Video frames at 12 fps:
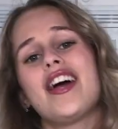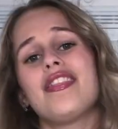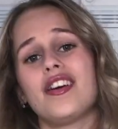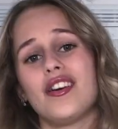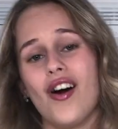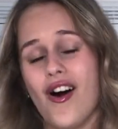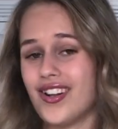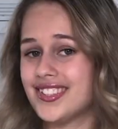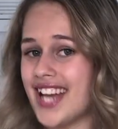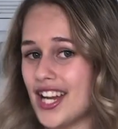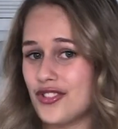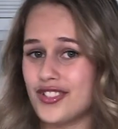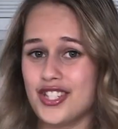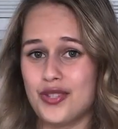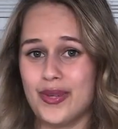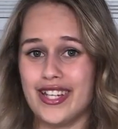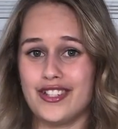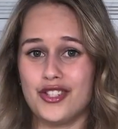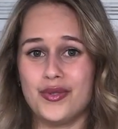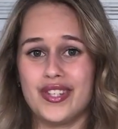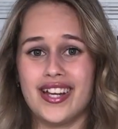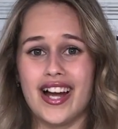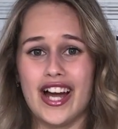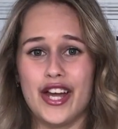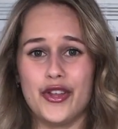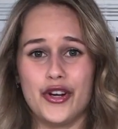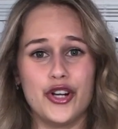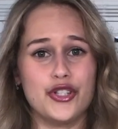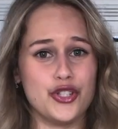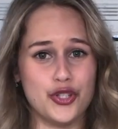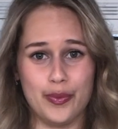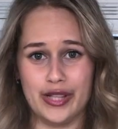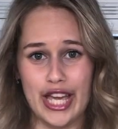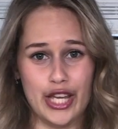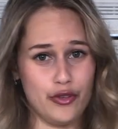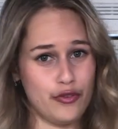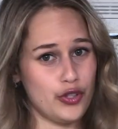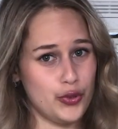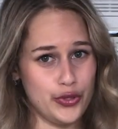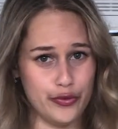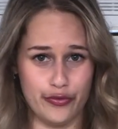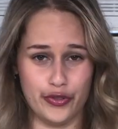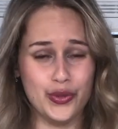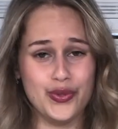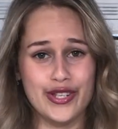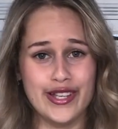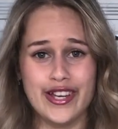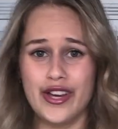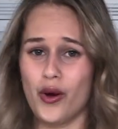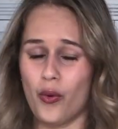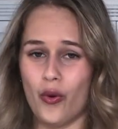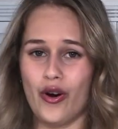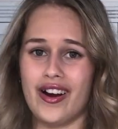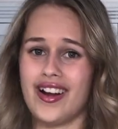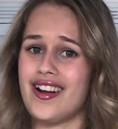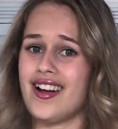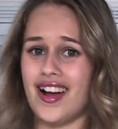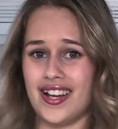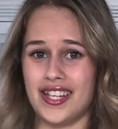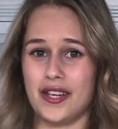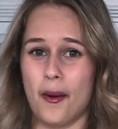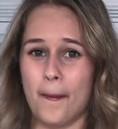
They're all naturally sweetened using either just plain frozen fruit or honey.